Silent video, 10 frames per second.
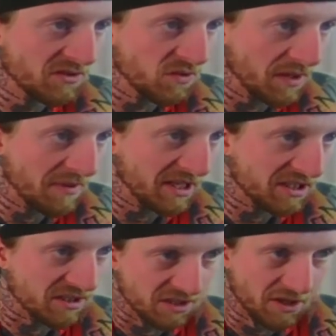20
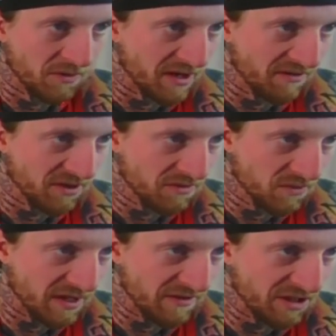picks,
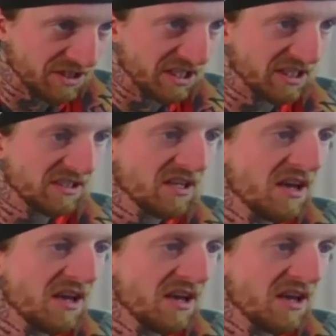whatever this is.